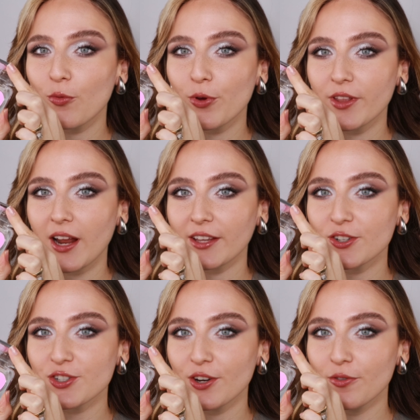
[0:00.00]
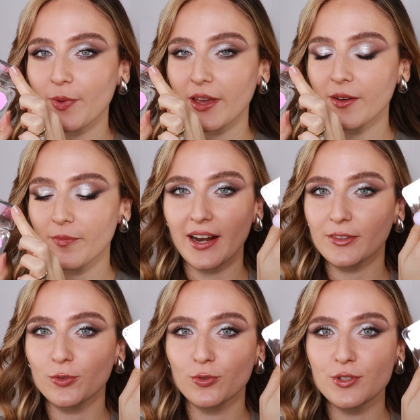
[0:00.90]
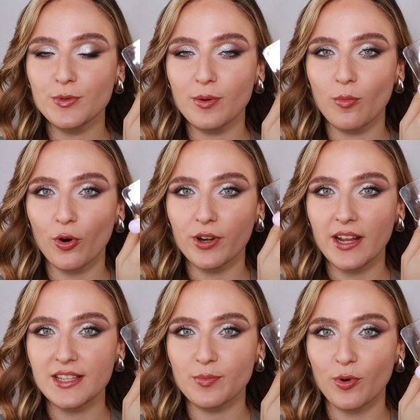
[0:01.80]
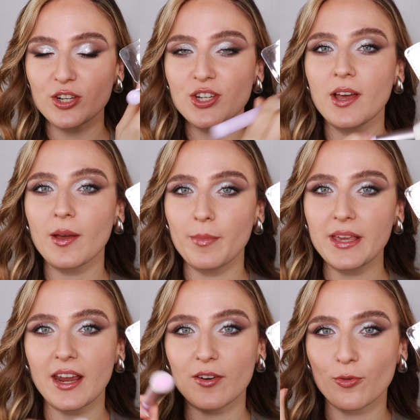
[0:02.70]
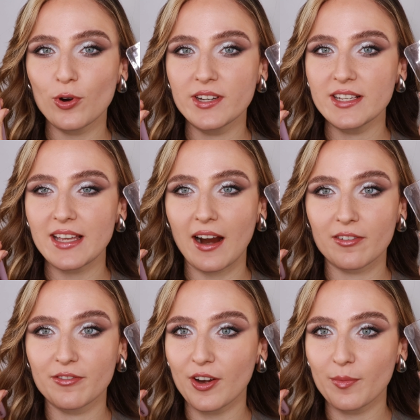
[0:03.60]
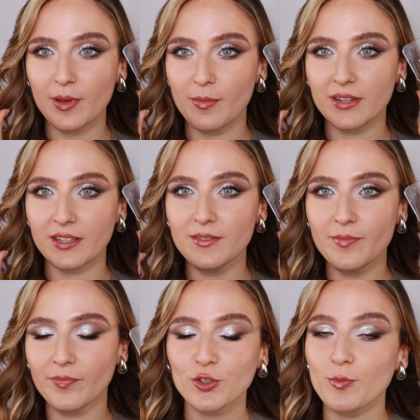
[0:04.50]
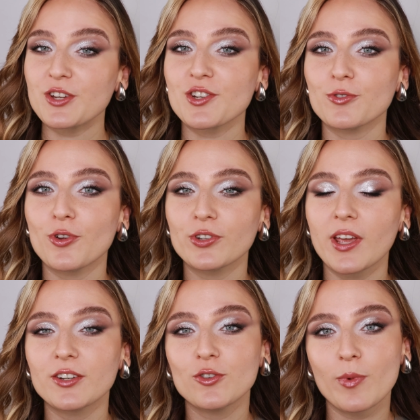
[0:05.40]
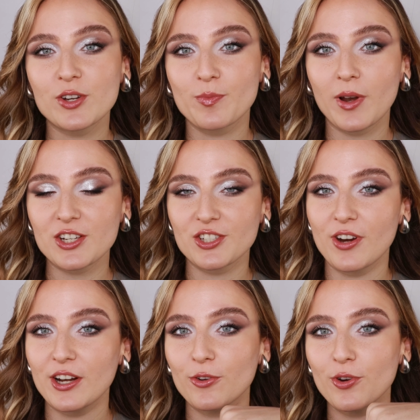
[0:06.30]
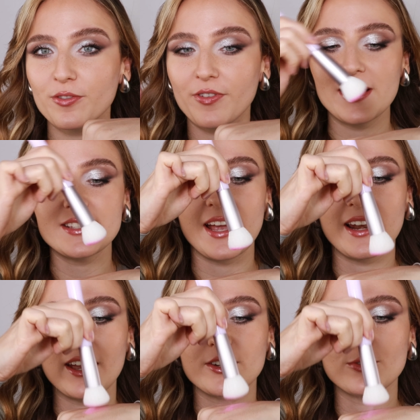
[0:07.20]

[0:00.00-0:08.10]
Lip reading: off with lighter shade of pink. I like to do this with a more dense brush. Be careful, these are very pigmented. To make sure you don't get too much blush directly on your face, I like